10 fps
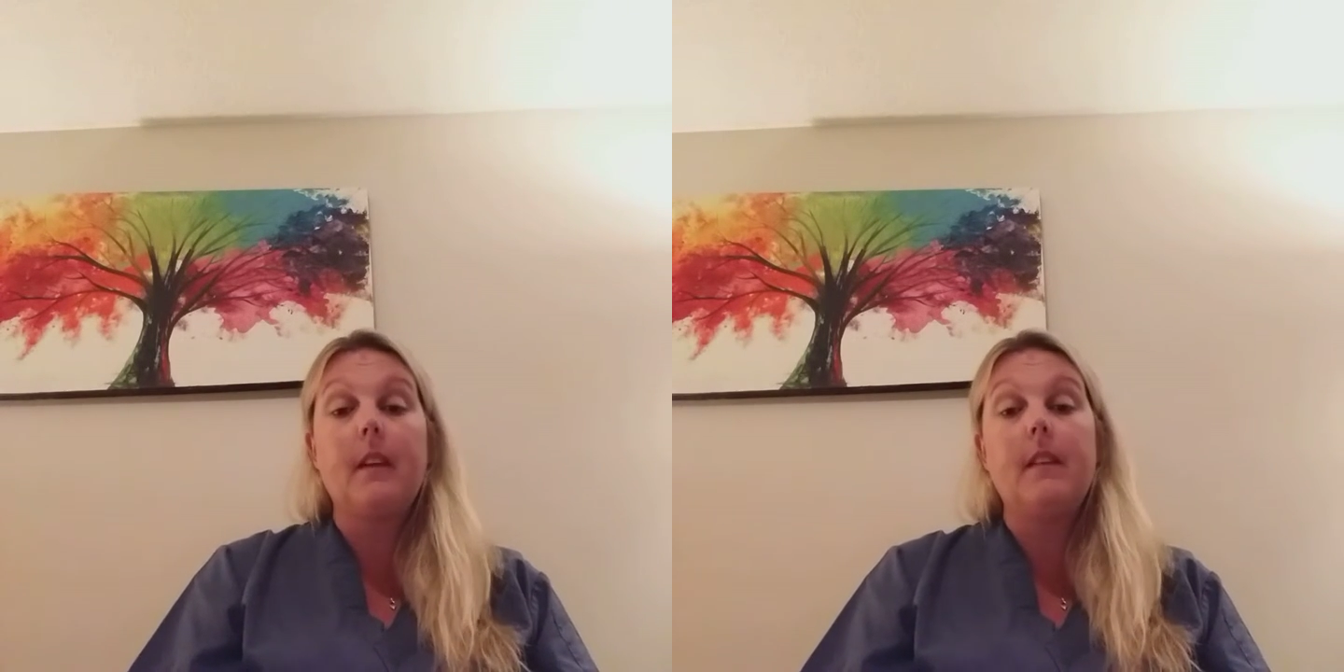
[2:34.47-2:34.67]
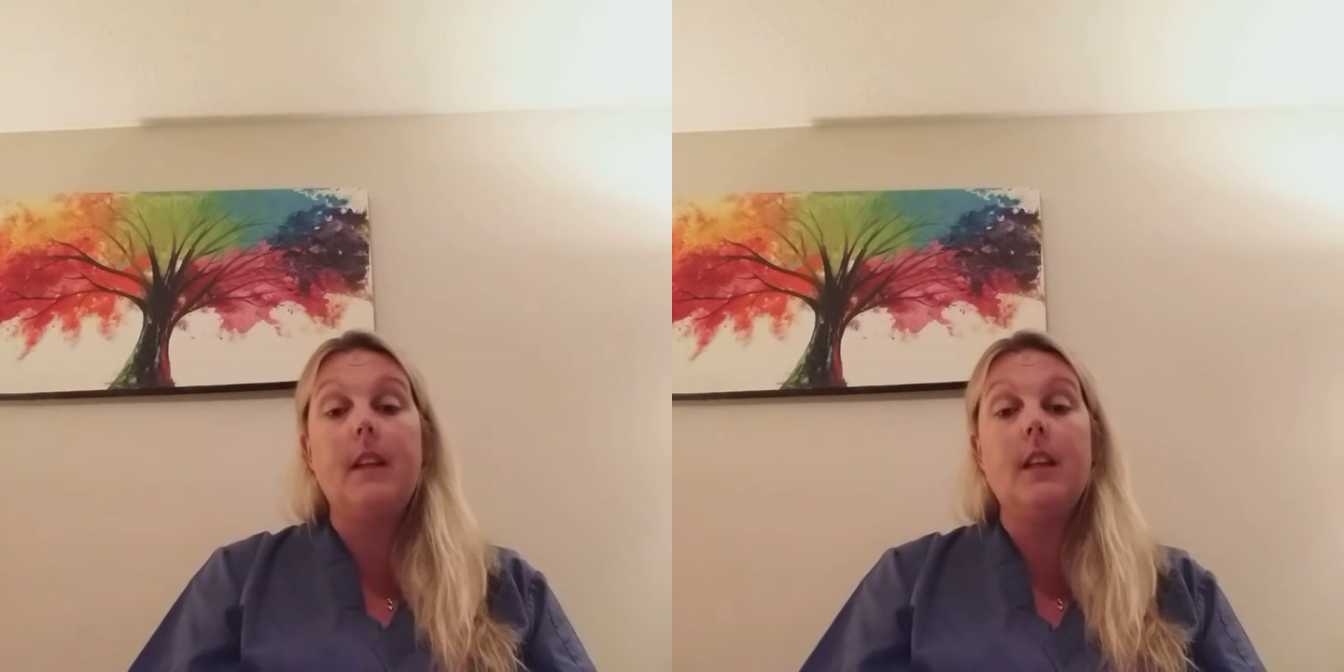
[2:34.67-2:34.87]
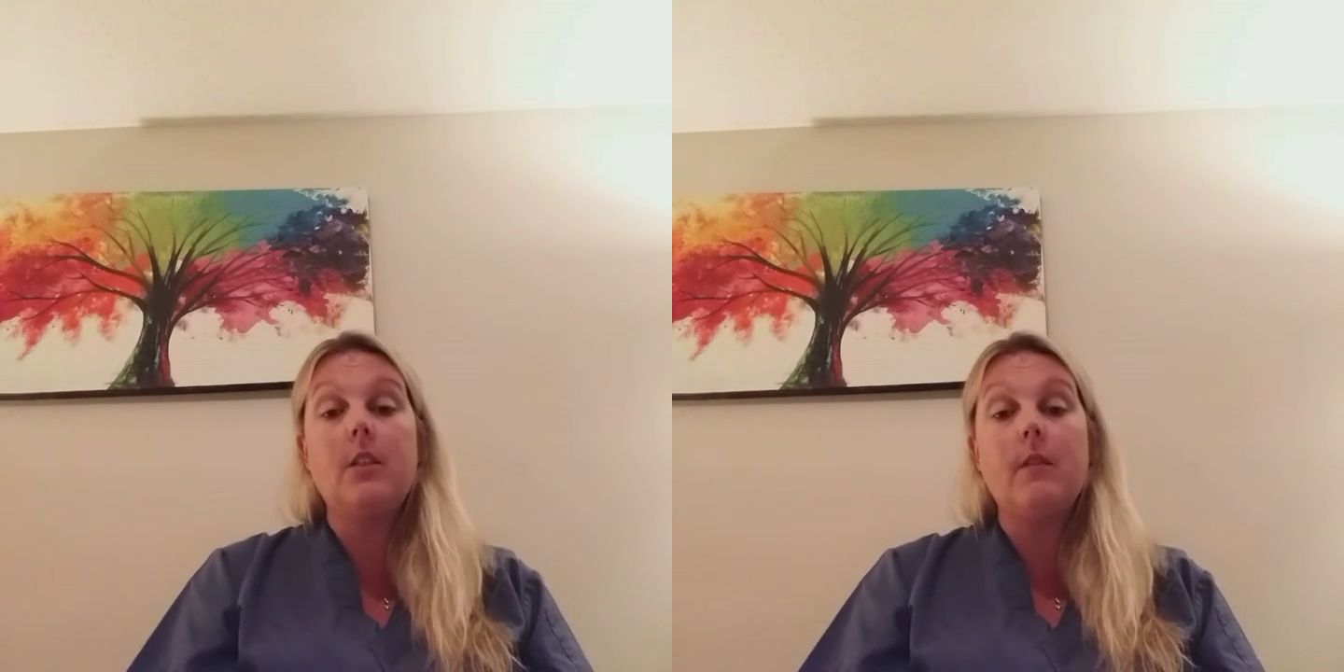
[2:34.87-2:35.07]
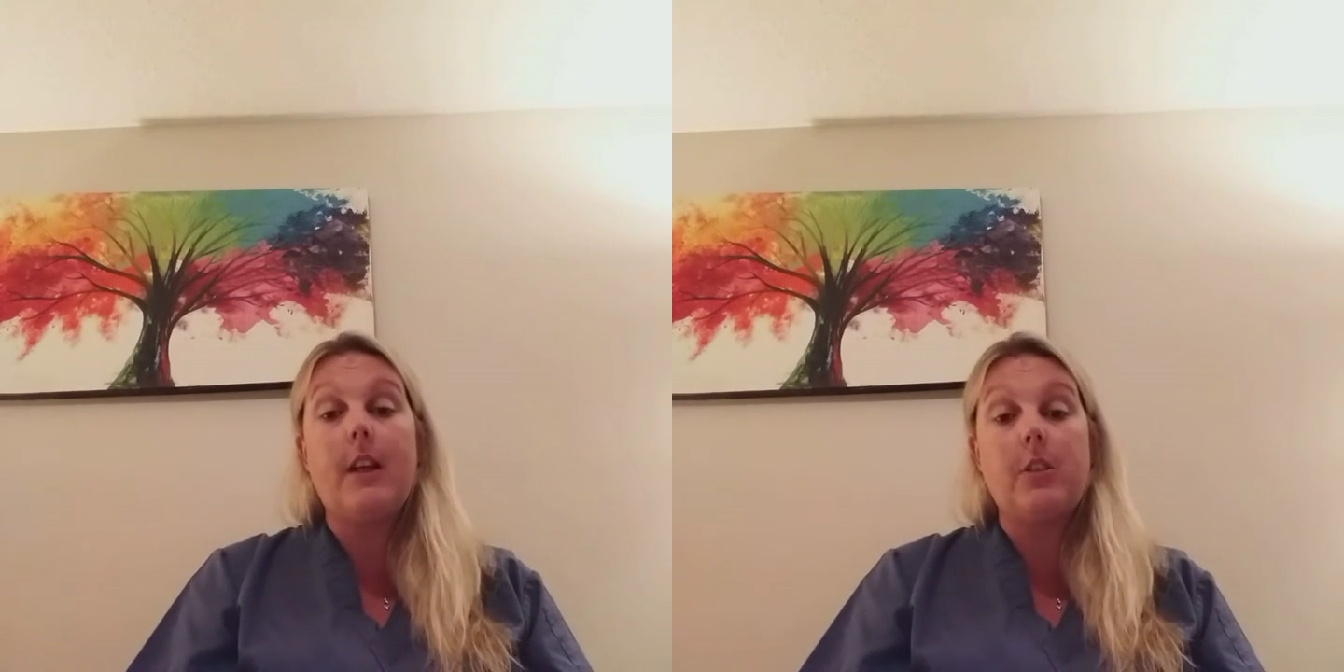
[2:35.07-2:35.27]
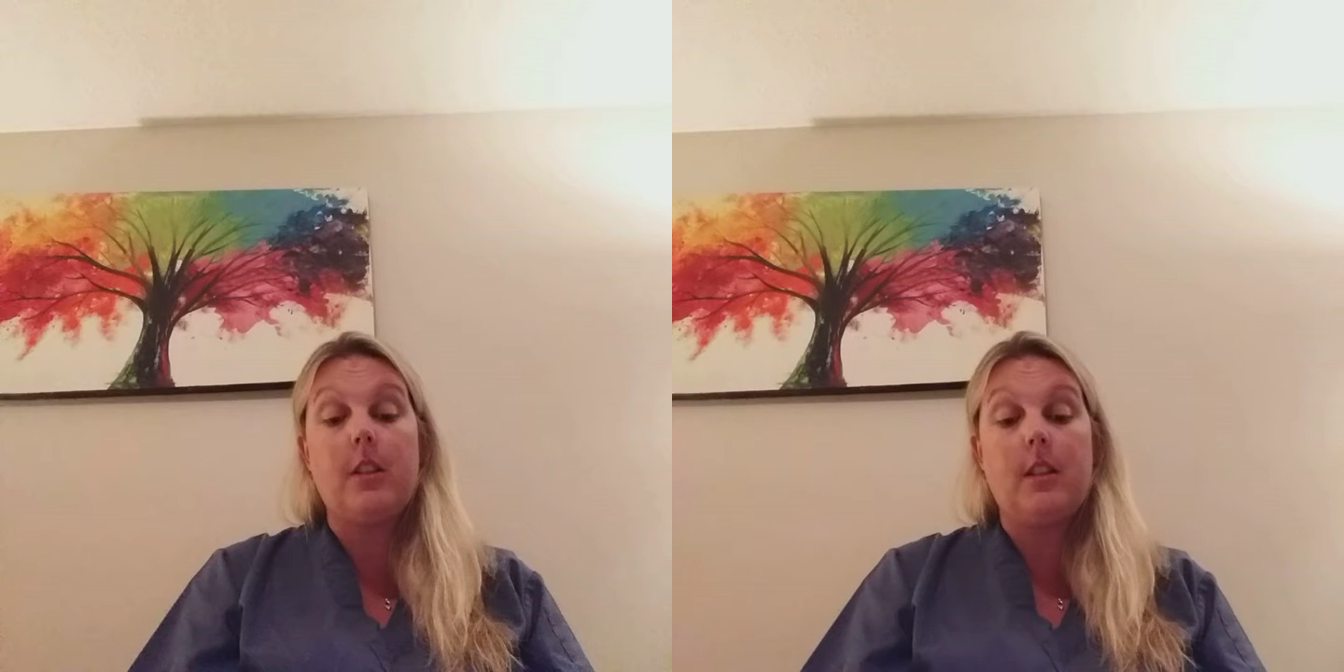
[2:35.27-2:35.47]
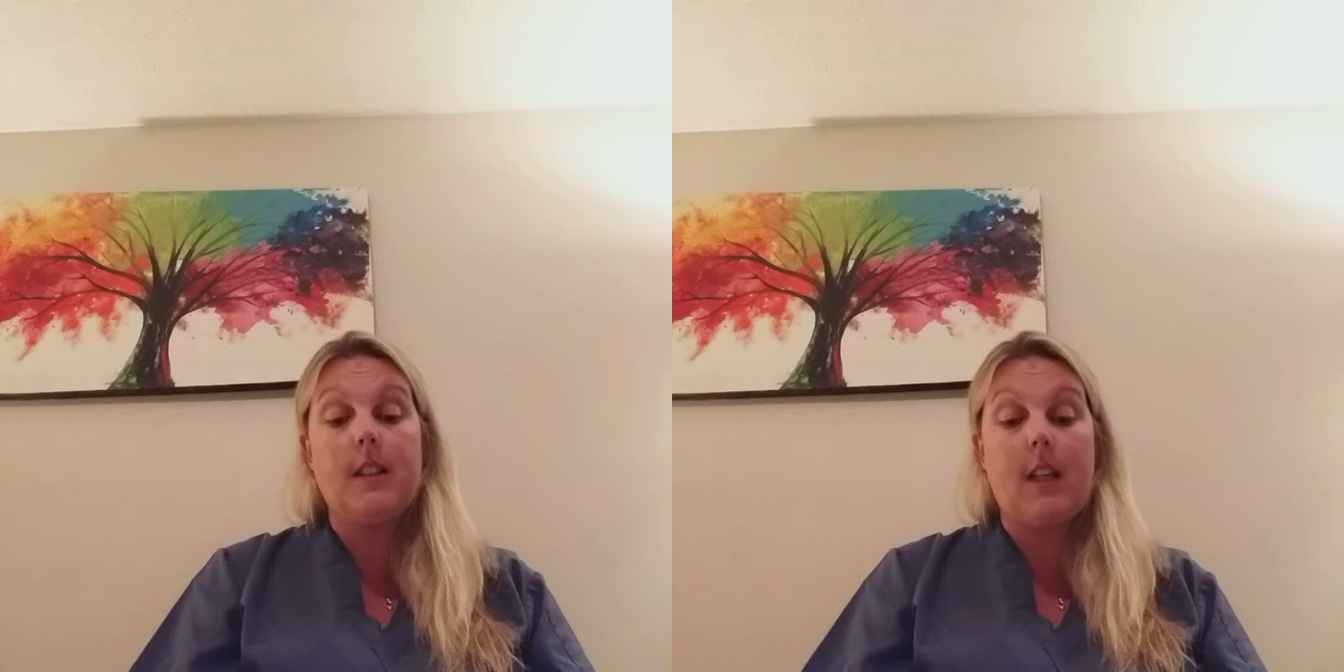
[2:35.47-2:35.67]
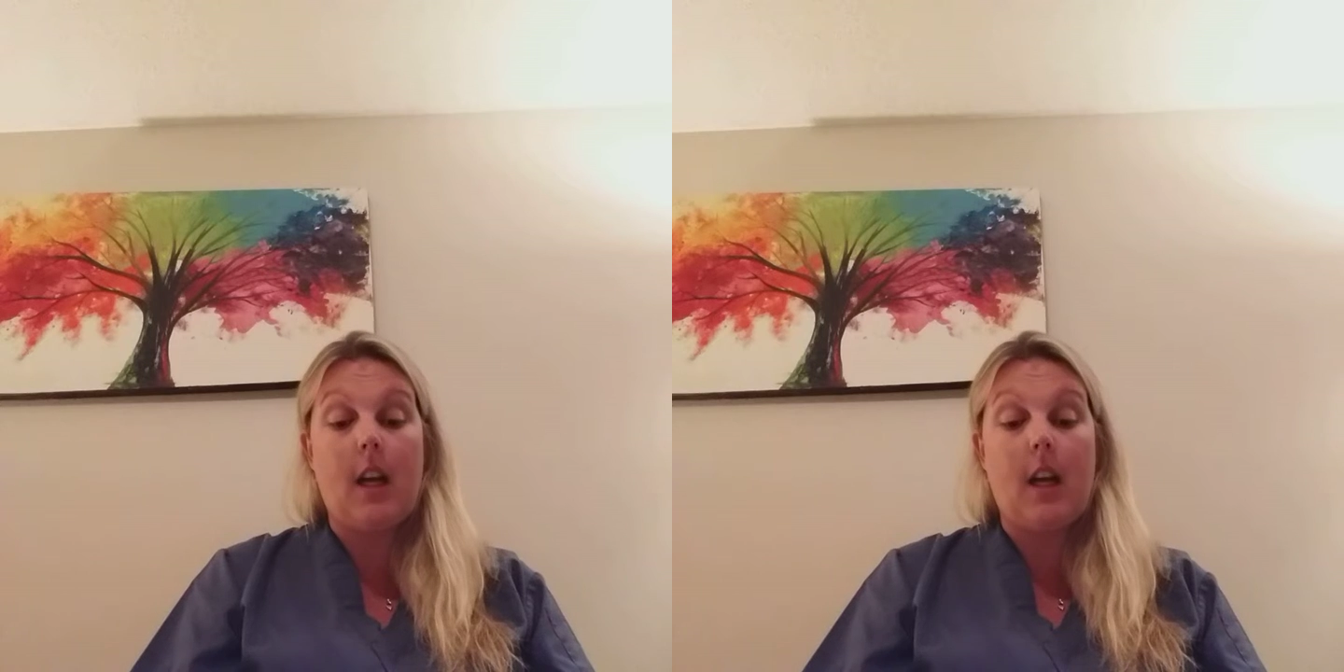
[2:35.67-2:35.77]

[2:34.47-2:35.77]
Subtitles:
The interventions that